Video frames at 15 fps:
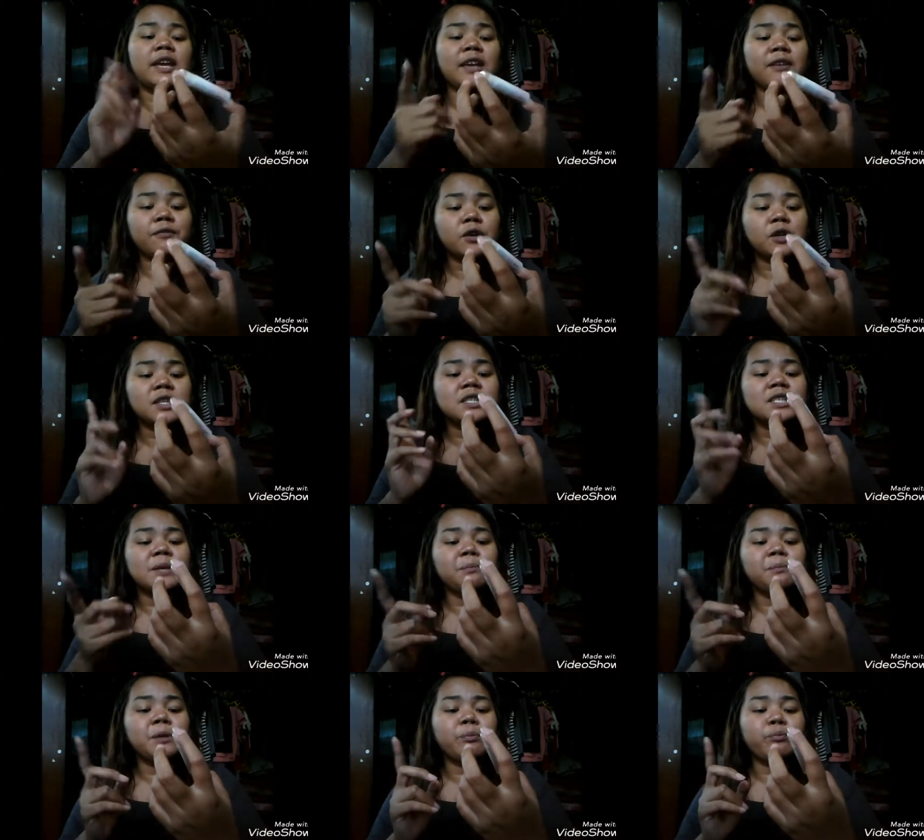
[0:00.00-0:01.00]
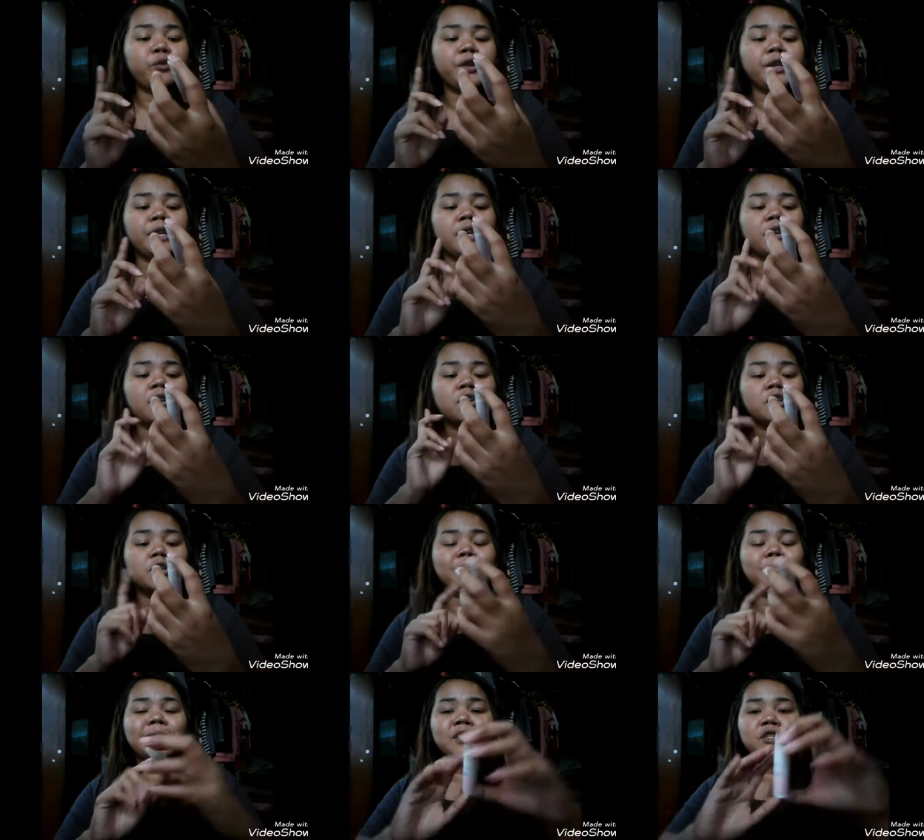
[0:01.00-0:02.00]
Avon Simply Pretty
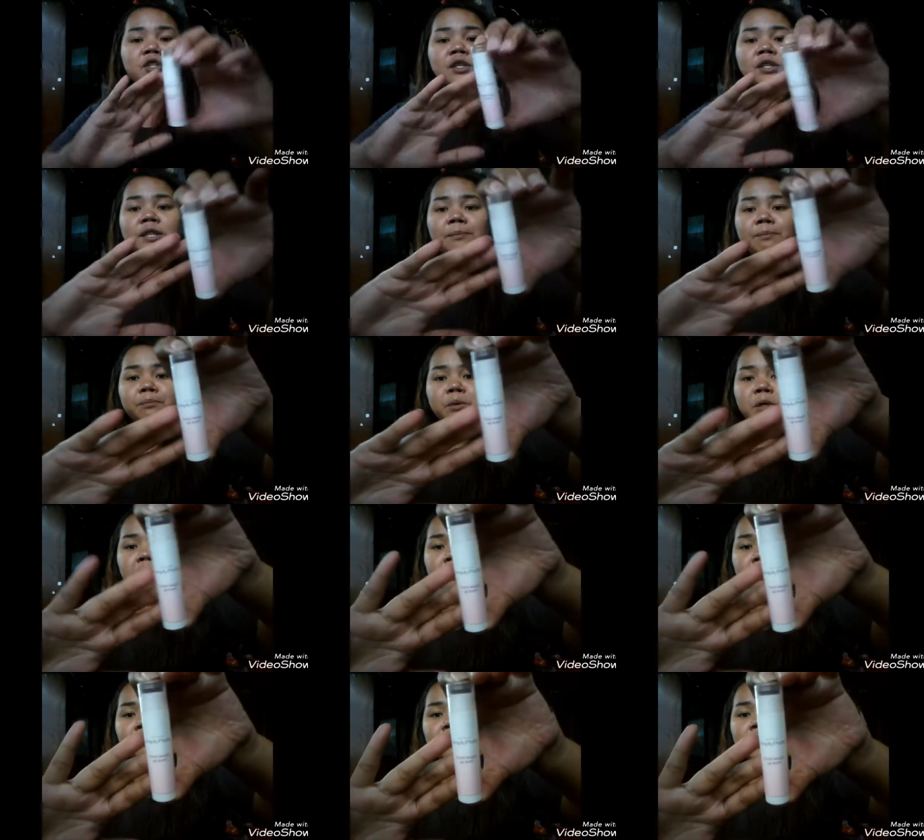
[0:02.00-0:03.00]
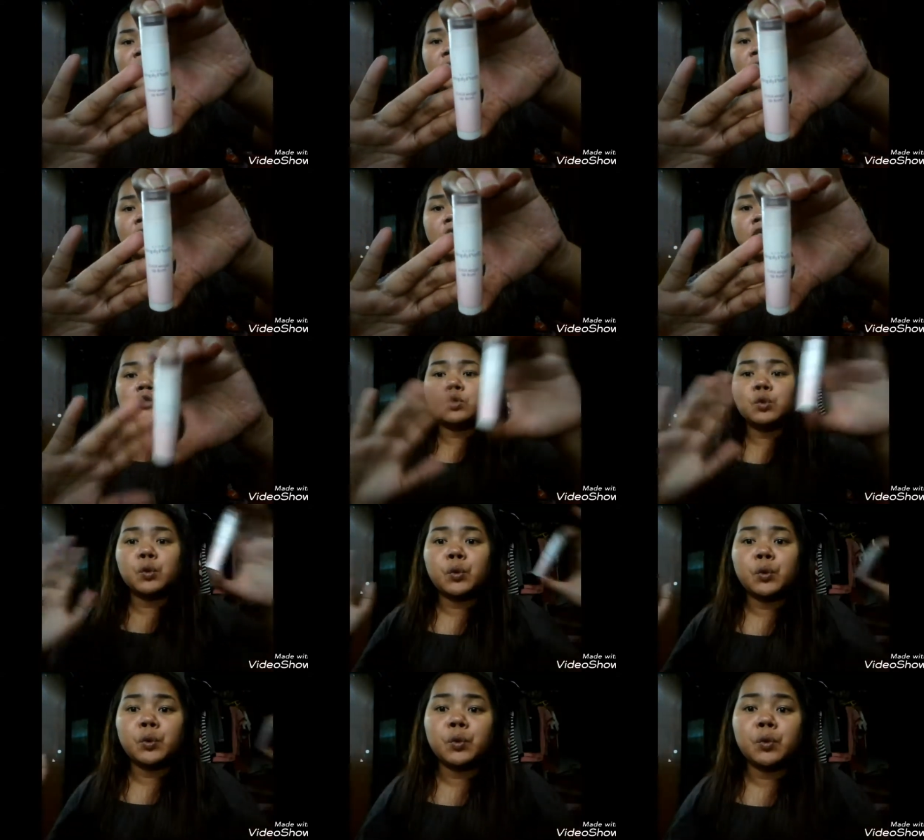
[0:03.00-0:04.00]
Color Magic Lip Balm
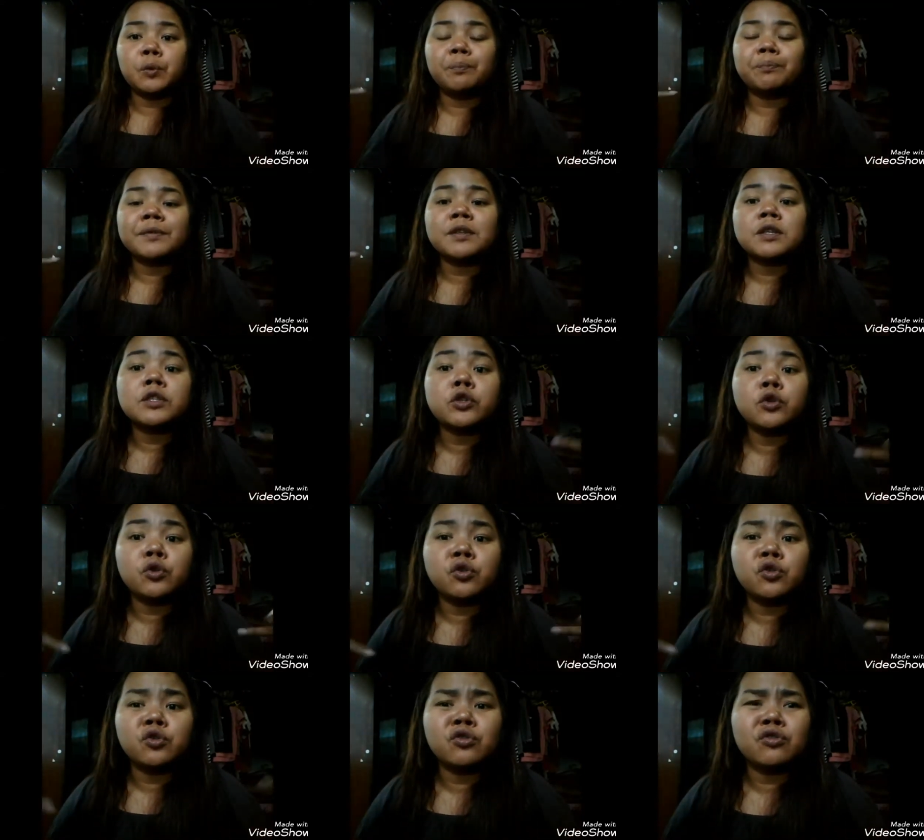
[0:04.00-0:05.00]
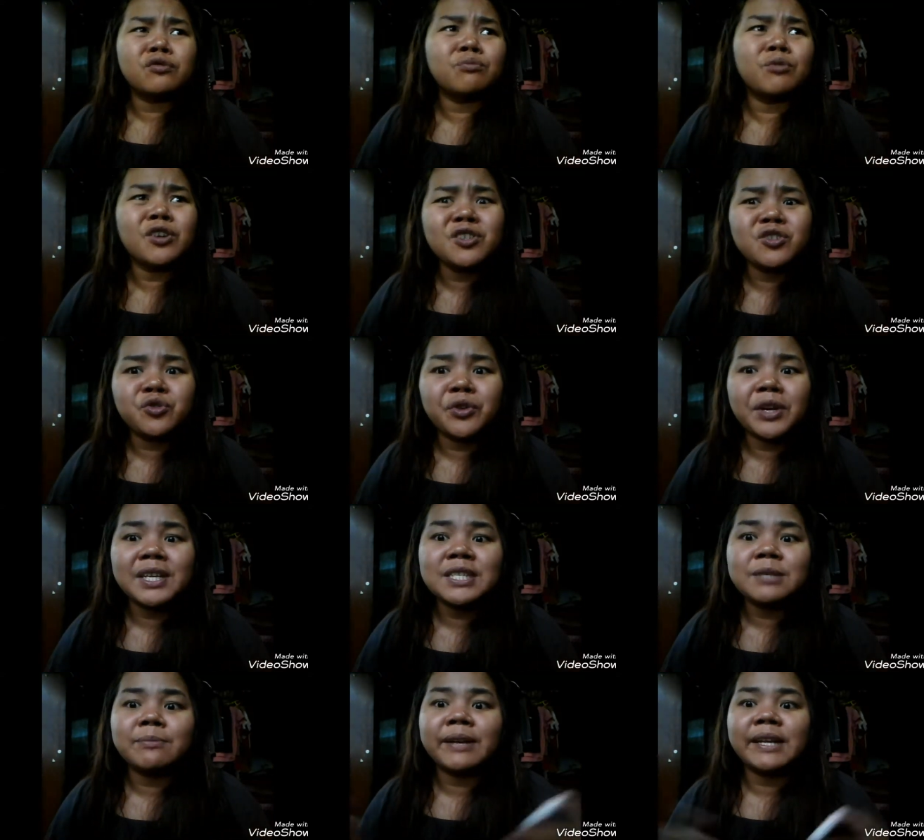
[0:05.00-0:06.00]
to
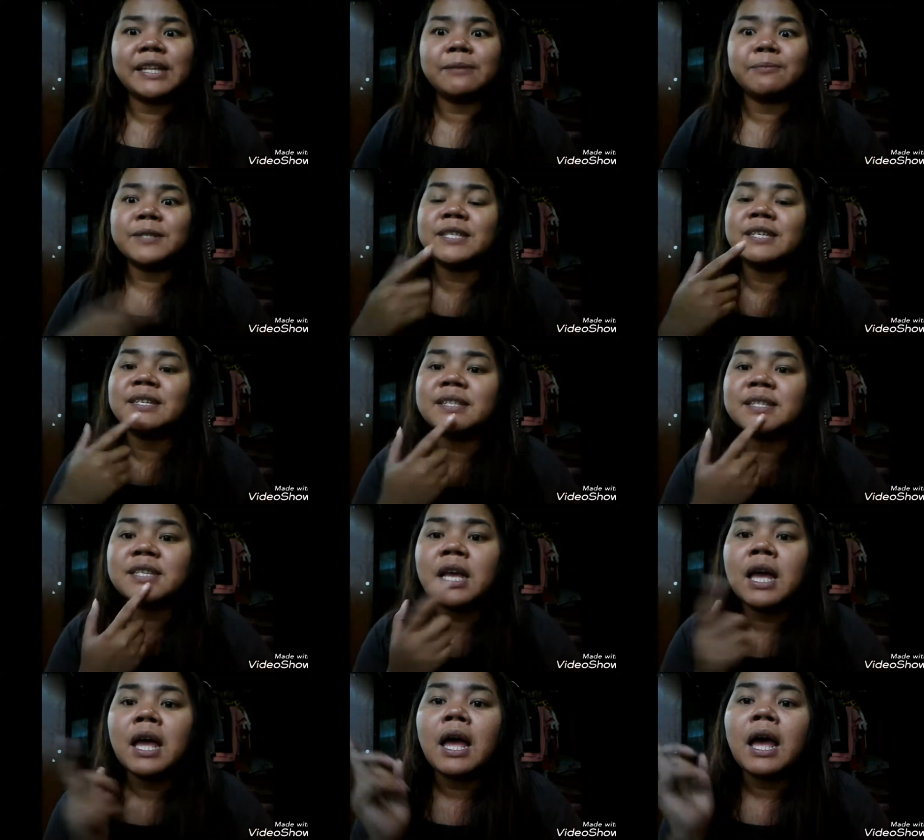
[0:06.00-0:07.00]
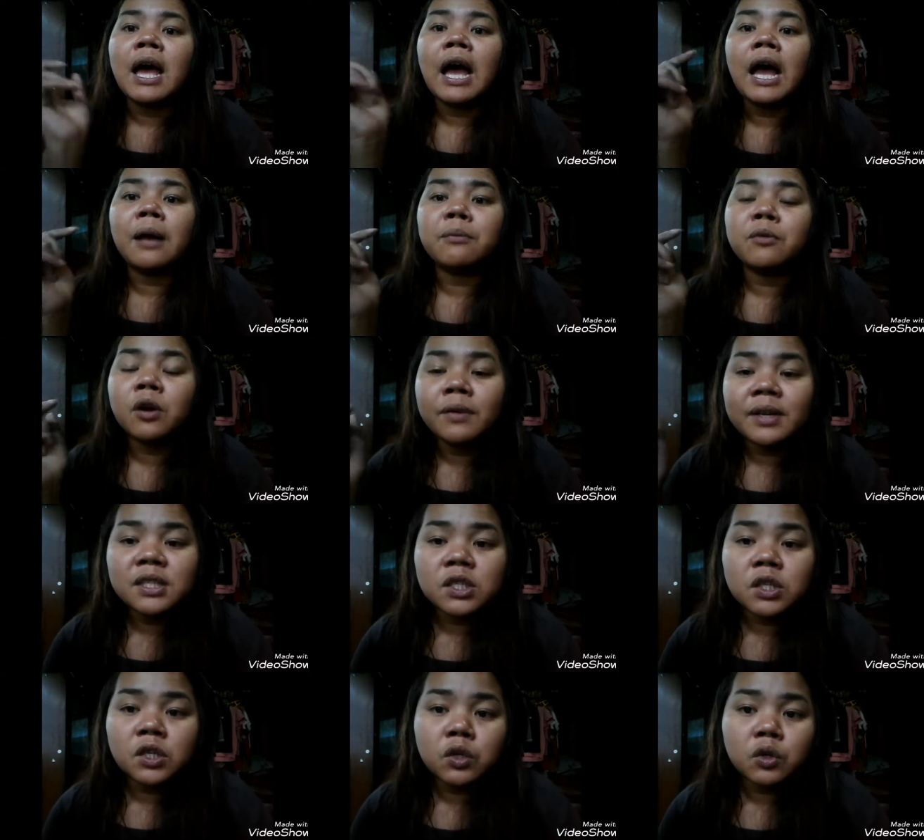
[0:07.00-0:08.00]
moisturize my lips since I'm
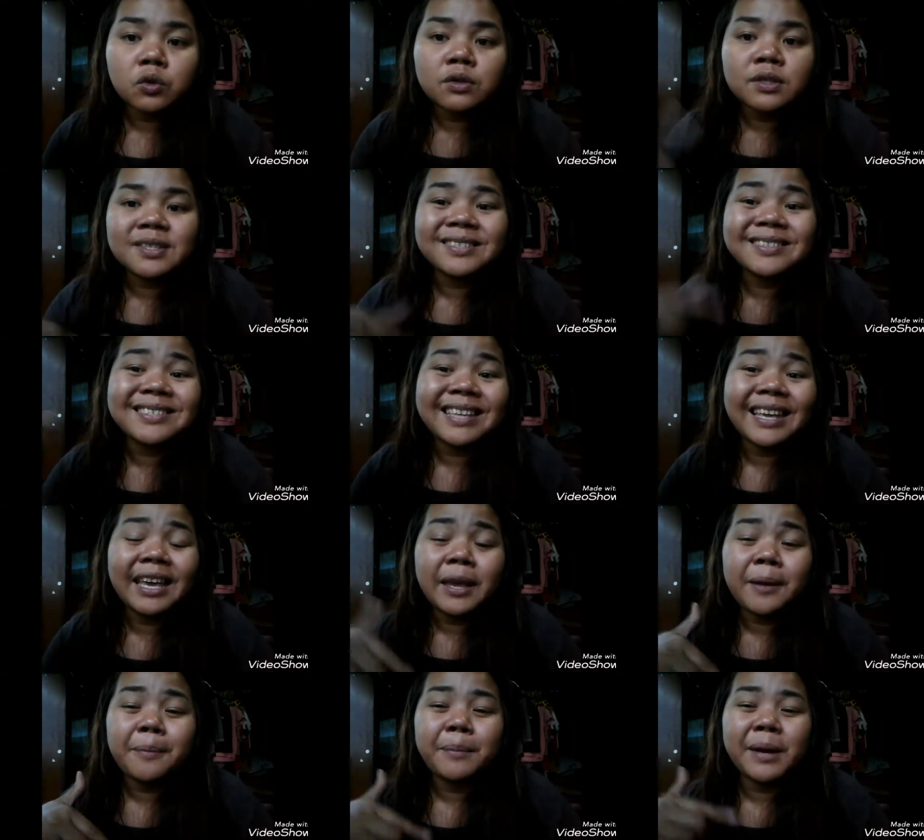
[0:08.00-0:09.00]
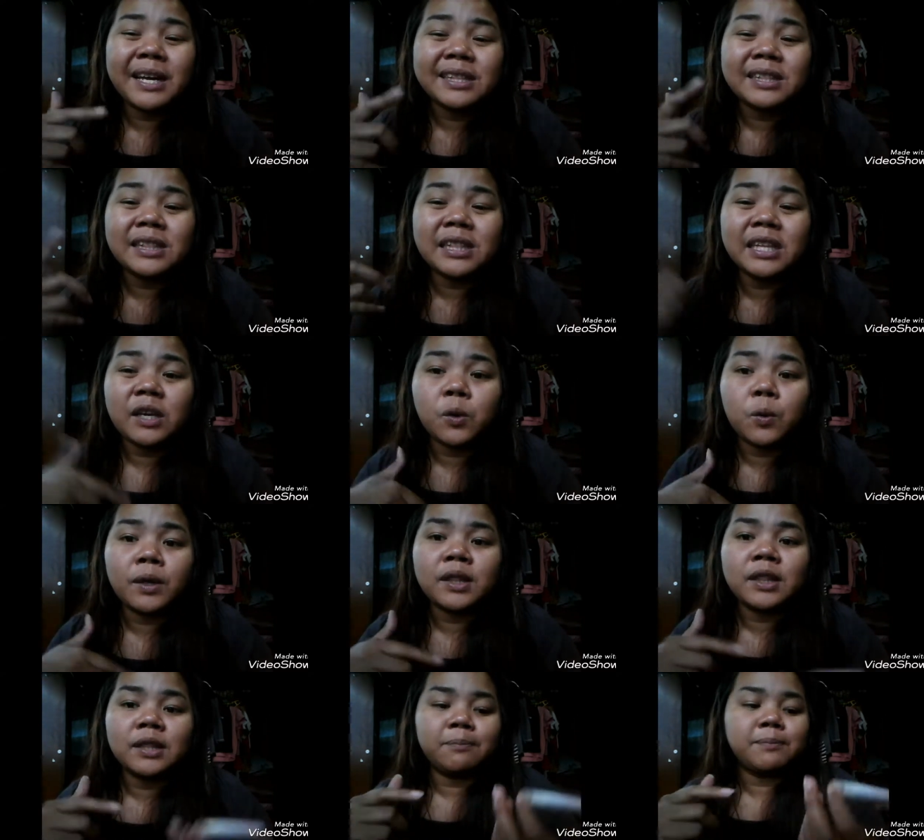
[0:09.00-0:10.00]
going to use a matte
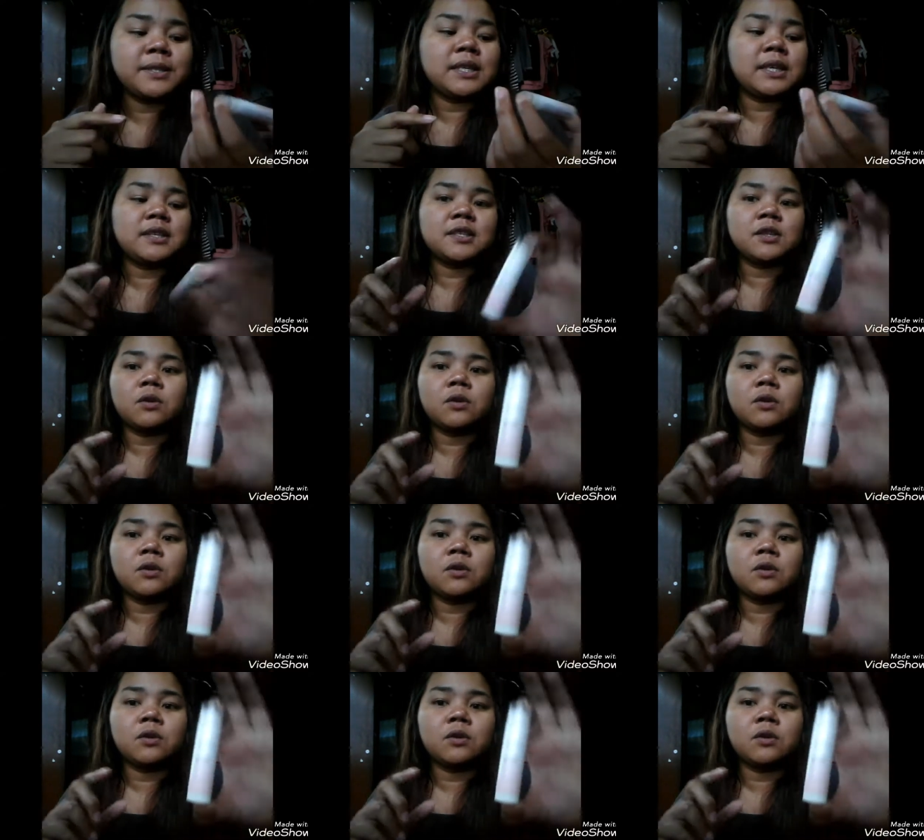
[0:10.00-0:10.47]
liquid lipstick.